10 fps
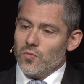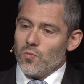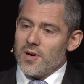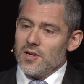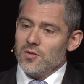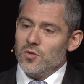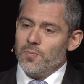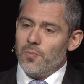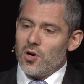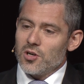My
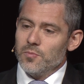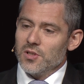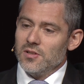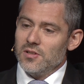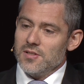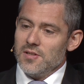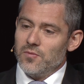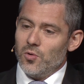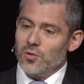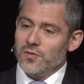department is
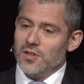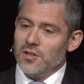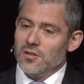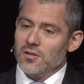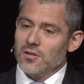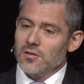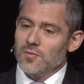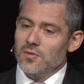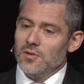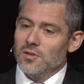involved in
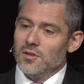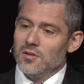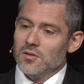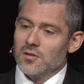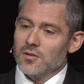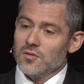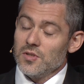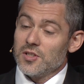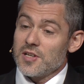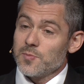
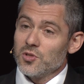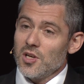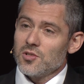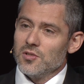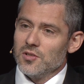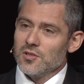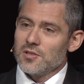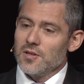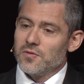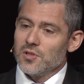the transportation industry, for